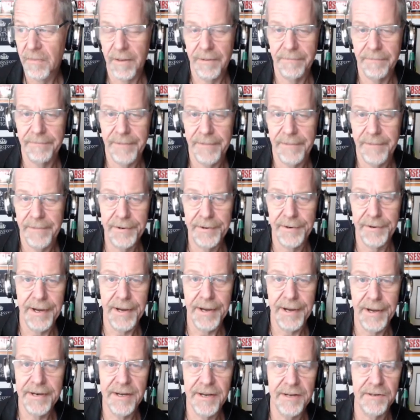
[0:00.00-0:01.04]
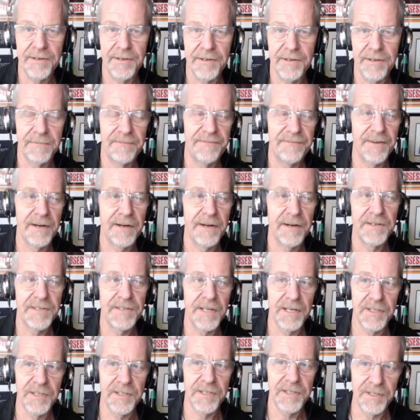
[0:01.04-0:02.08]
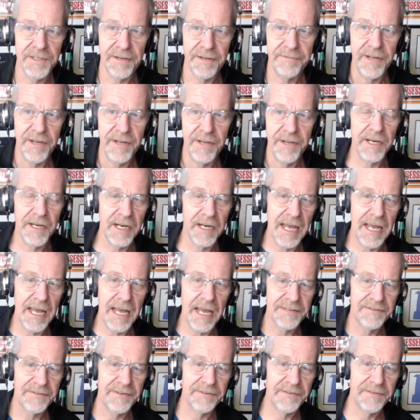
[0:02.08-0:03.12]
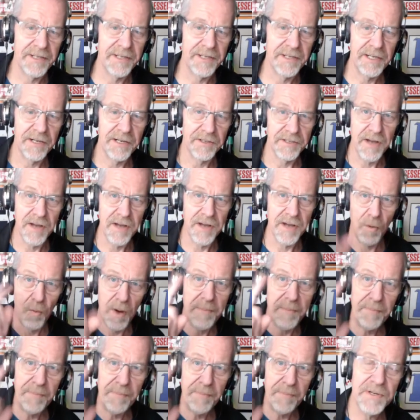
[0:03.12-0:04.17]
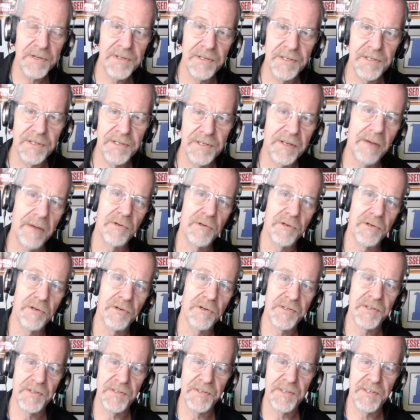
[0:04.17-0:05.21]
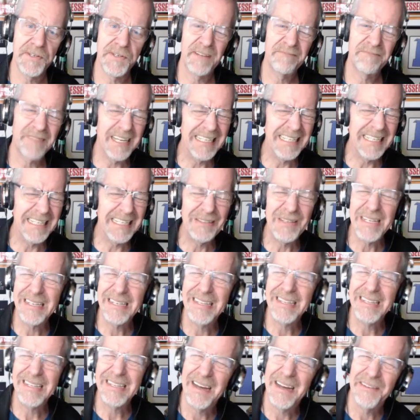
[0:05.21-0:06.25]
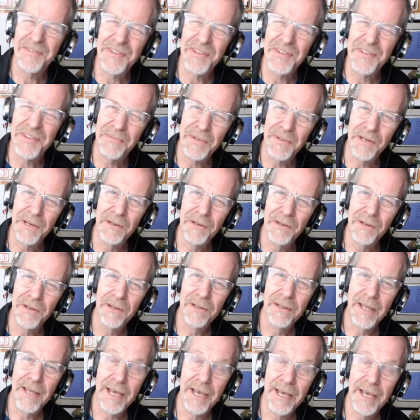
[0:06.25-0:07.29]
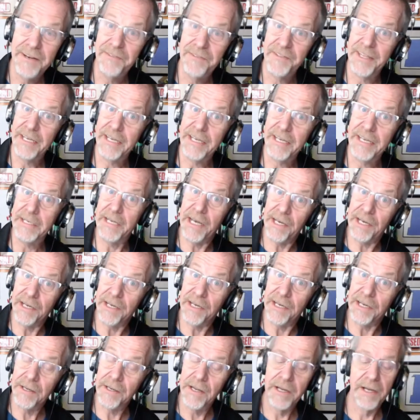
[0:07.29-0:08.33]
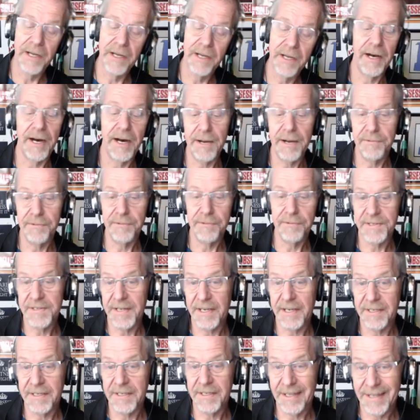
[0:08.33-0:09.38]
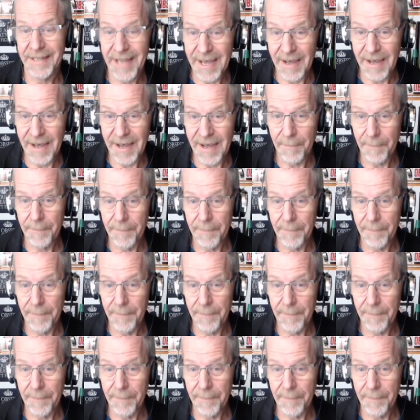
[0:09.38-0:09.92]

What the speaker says: 800 or 900 fairy sessions I've done in the last 15 years, not one person has come to us and said, I don't like that half sepia. And if they did, I would say to them,